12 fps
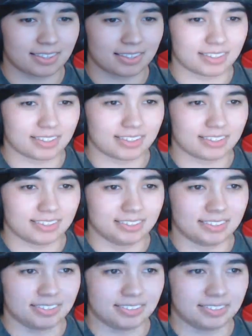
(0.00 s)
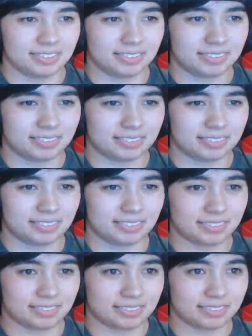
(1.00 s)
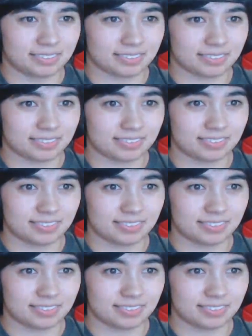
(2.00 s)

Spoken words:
Nothing is said.